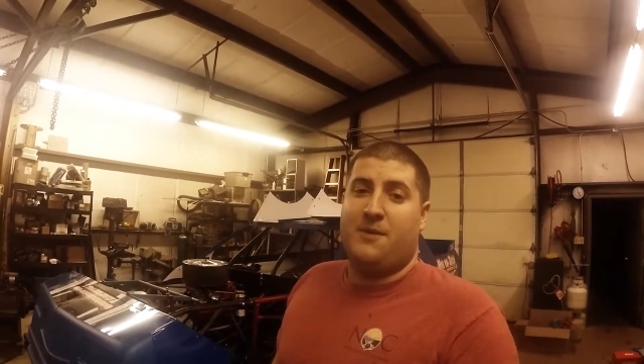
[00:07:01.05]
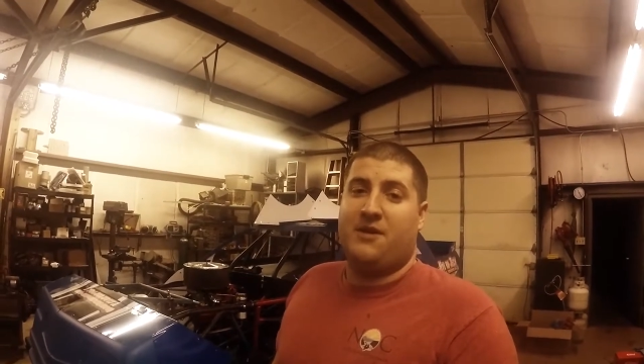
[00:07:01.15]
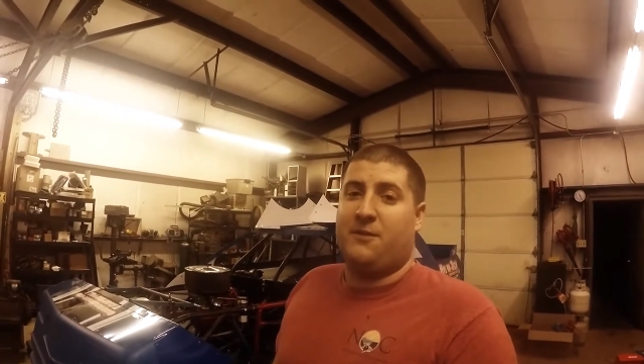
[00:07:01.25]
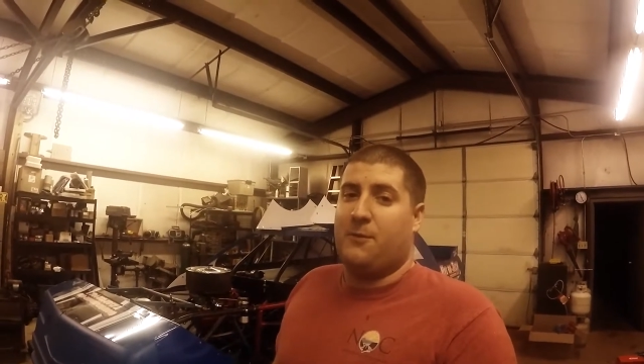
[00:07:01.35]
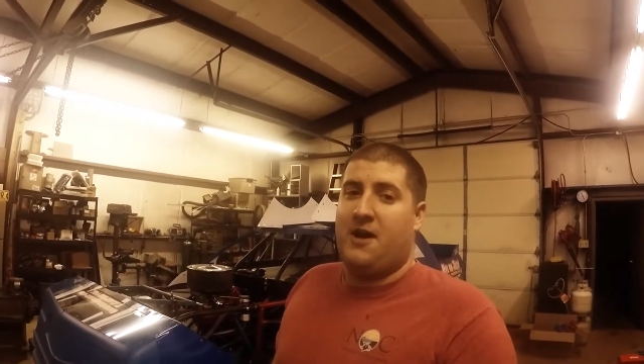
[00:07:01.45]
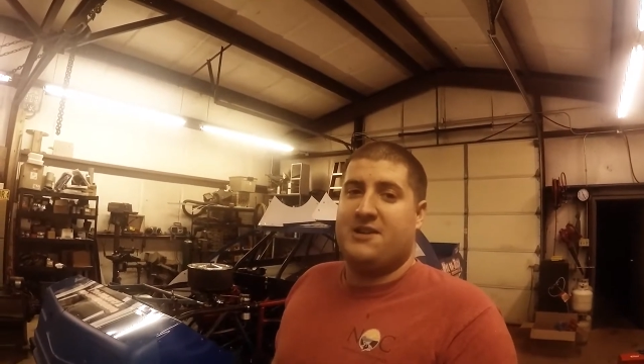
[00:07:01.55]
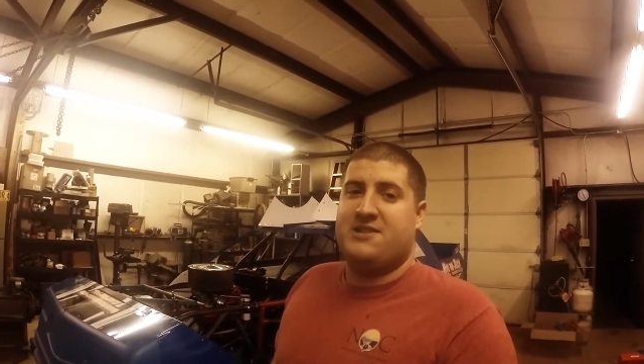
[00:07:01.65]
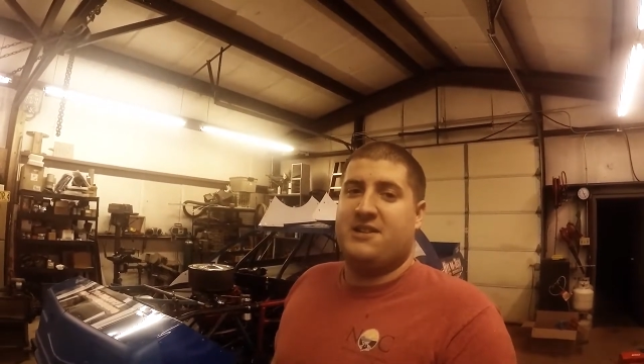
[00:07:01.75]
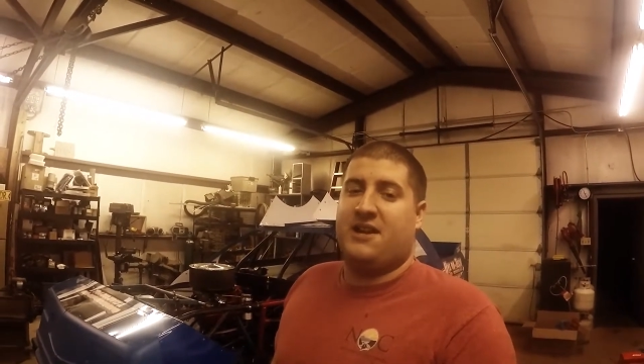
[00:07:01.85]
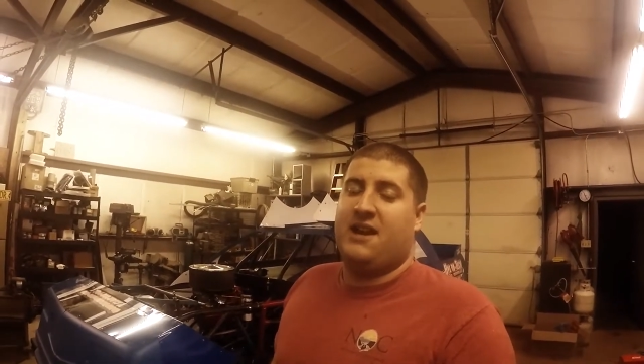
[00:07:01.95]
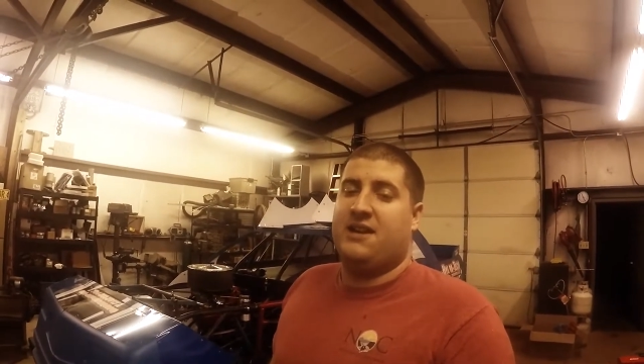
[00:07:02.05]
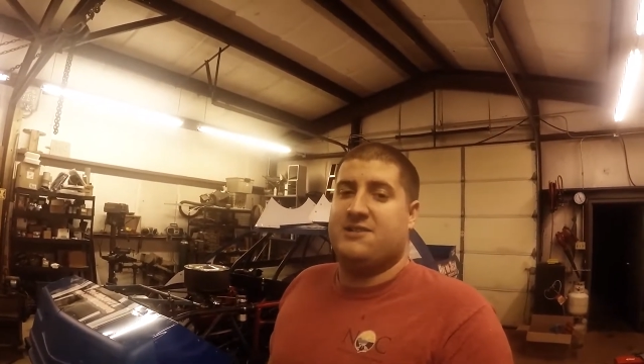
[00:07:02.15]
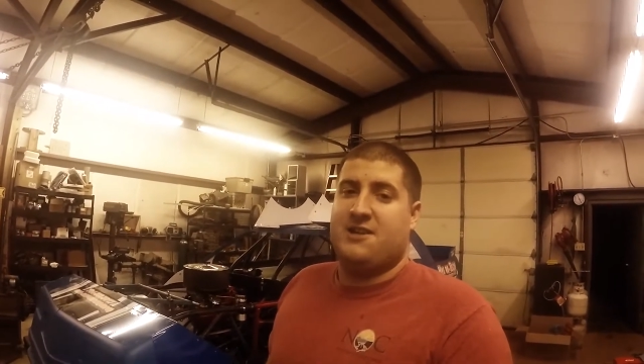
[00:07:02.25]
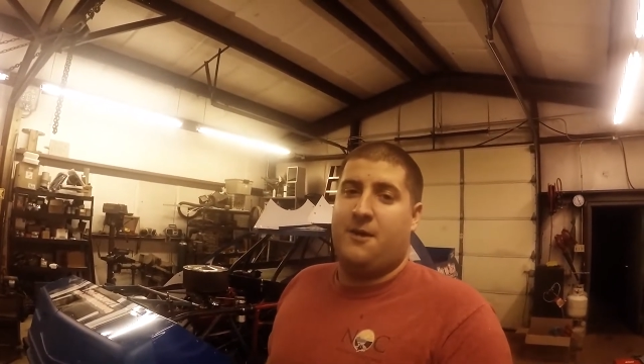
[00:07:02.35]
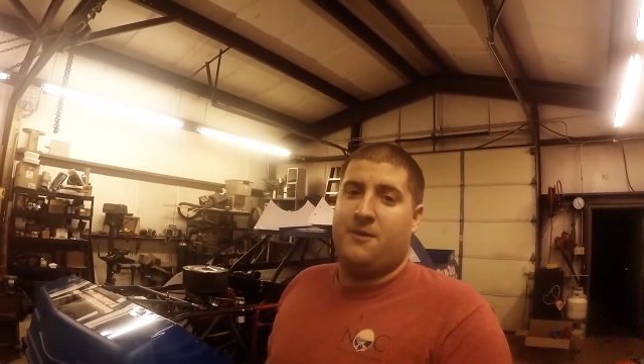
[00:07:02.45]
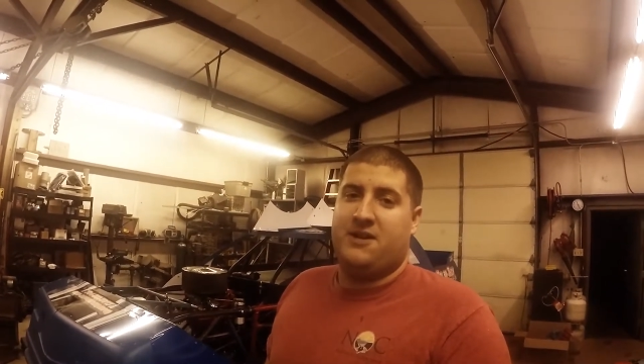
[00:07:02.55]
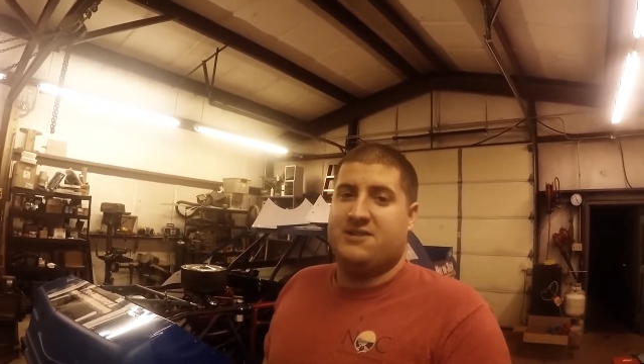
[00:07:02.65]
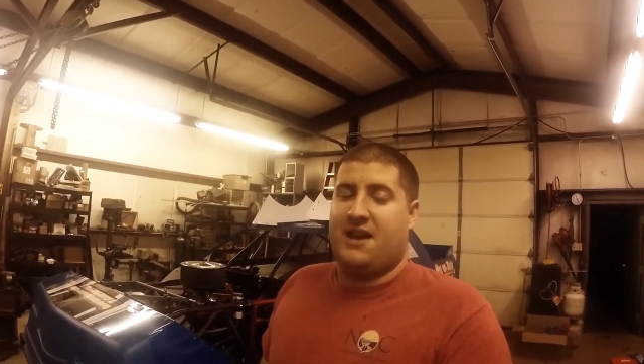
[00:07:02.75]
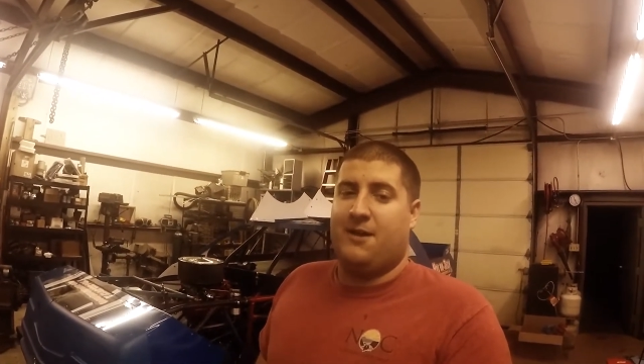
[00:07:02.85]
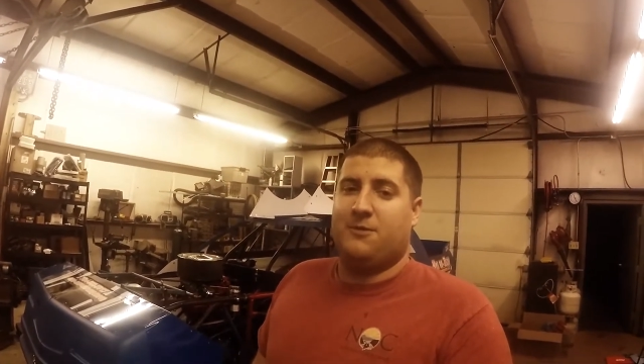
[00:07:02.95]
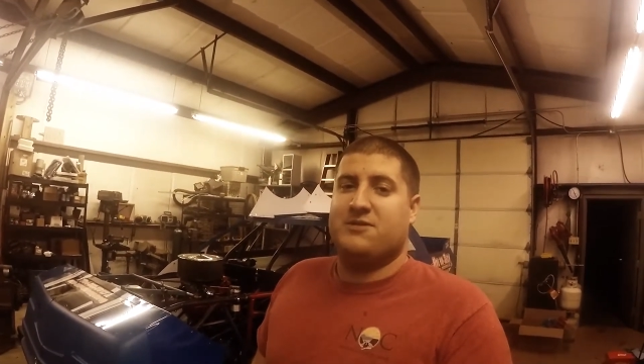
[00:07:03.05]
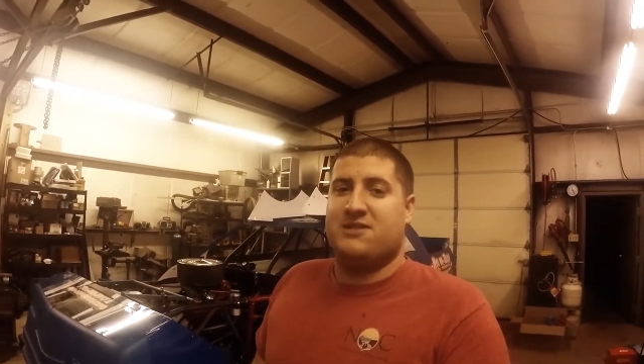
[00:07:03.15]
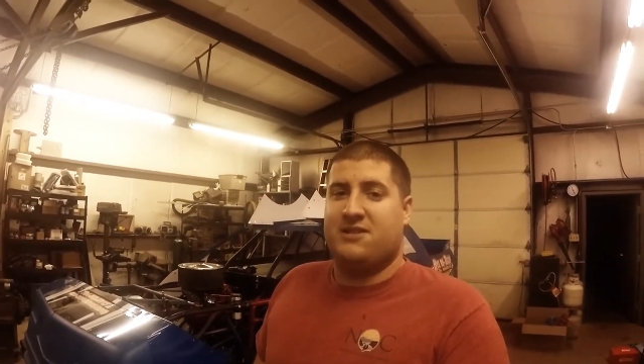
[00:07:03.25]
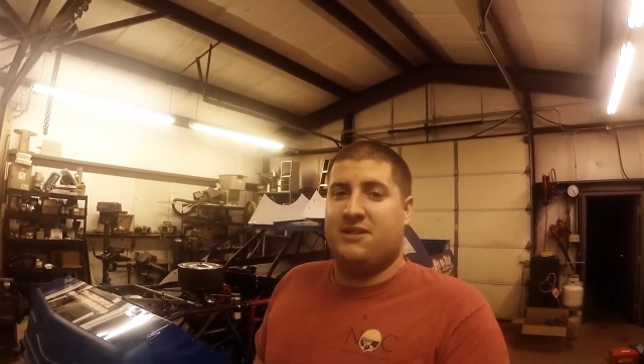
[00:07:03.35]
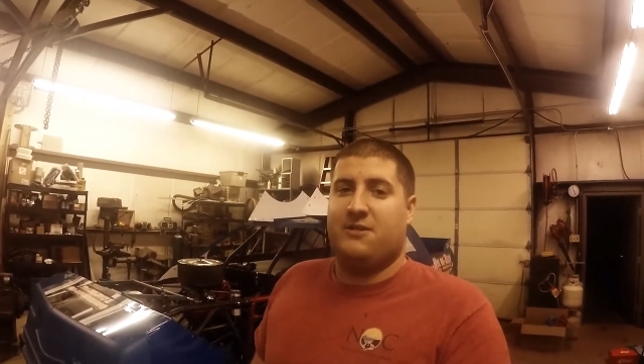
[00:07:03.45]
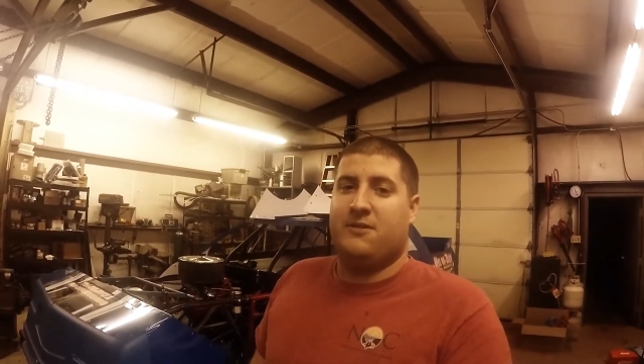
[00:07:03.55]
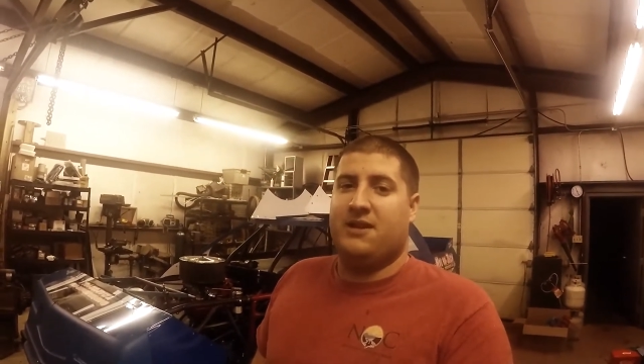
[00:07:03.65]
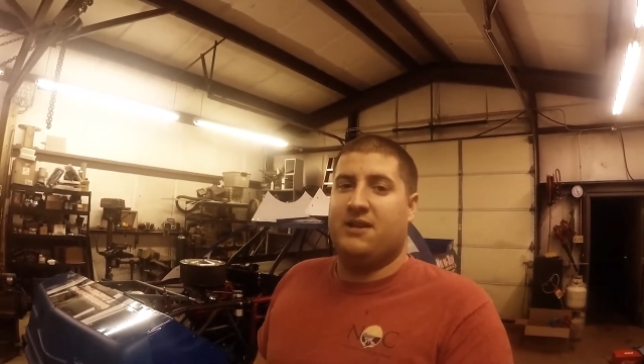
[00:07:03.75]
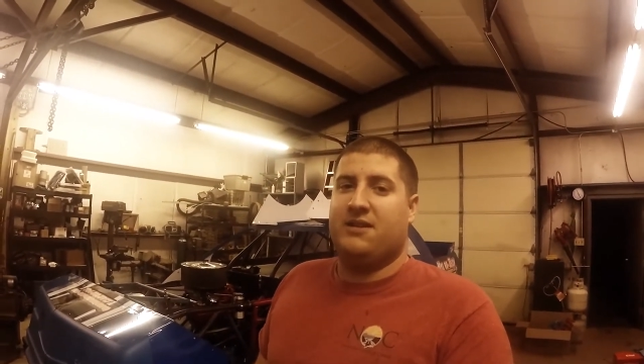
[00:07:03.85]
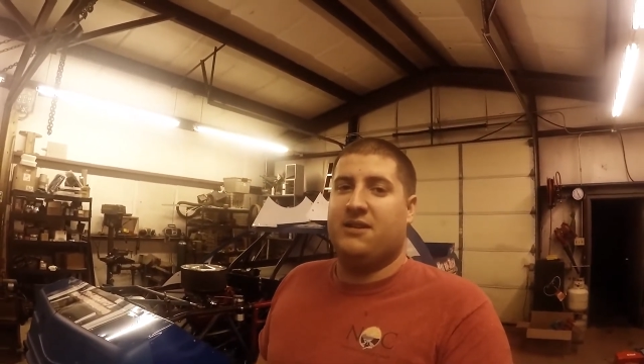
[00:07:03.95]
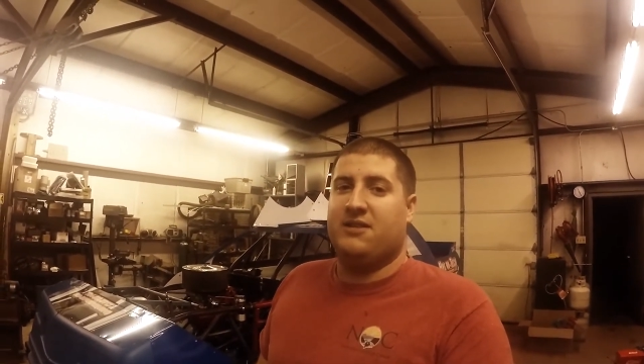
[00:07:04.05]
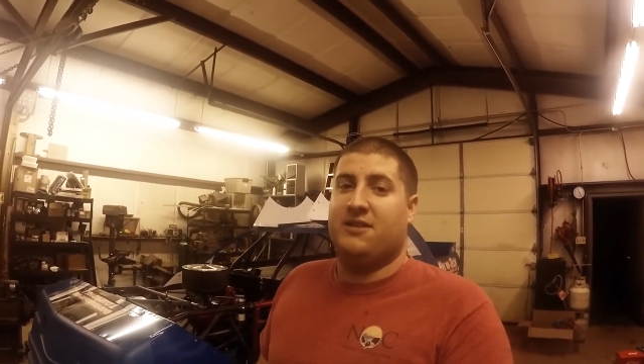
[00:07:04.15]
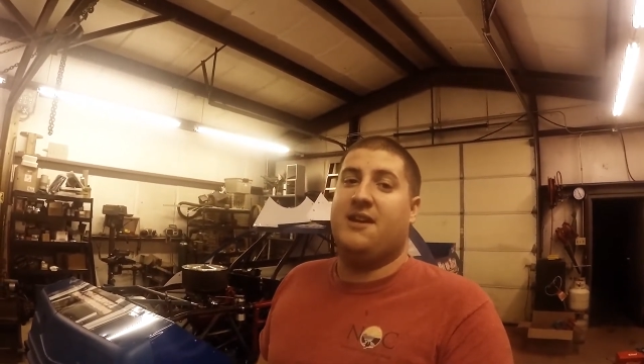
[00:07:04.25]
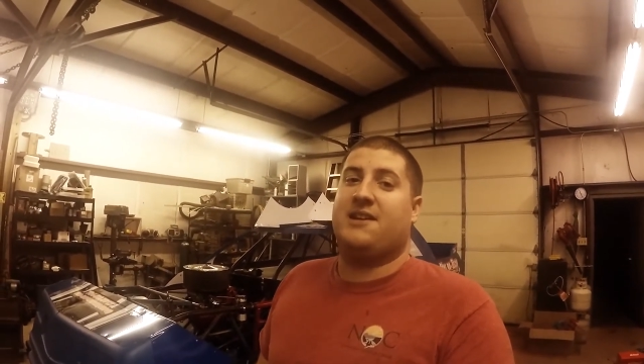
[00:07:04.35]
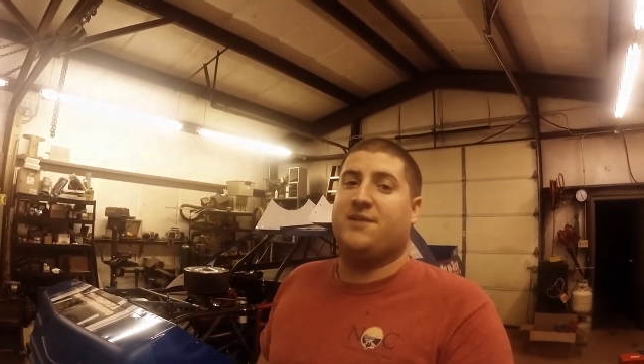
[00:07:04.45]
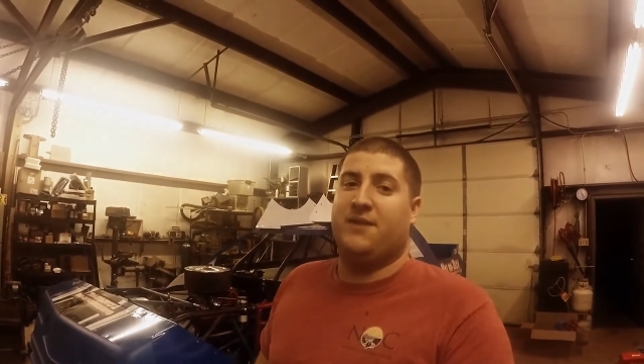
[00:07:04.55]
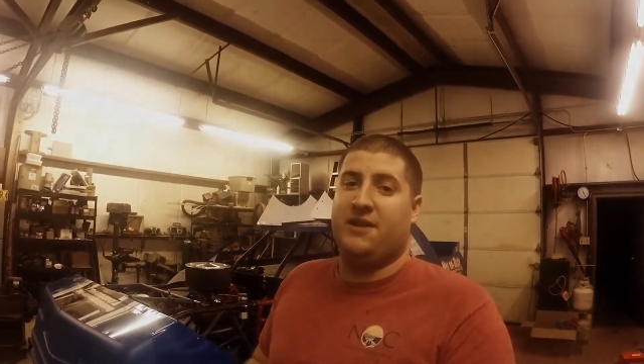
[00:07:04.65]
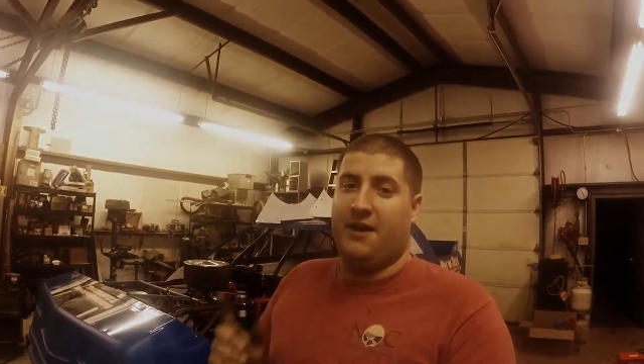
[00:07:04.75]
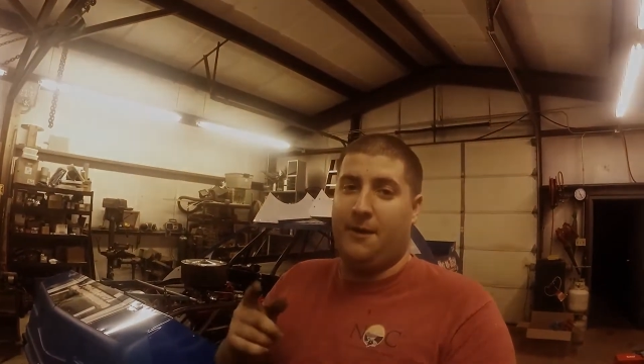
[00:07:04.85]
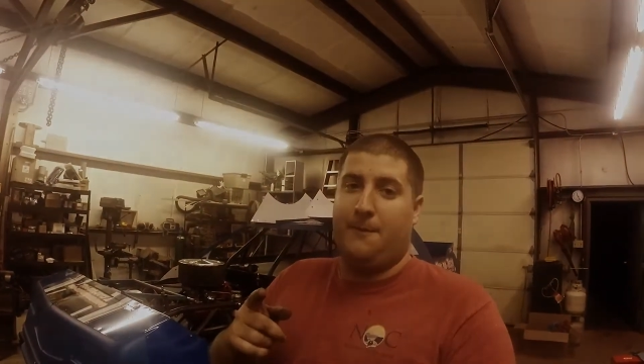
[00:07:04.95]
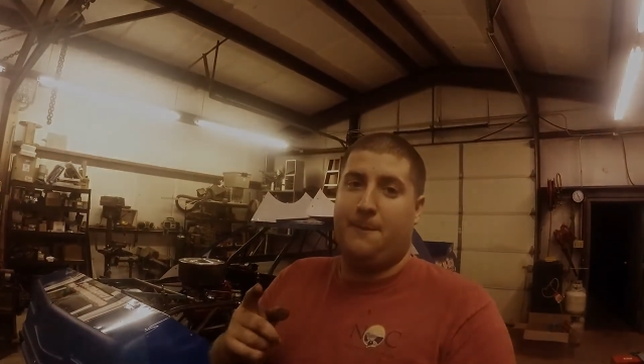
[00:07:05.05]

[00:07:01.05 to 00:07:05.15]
much for watching, and as always, I will see you in the next video.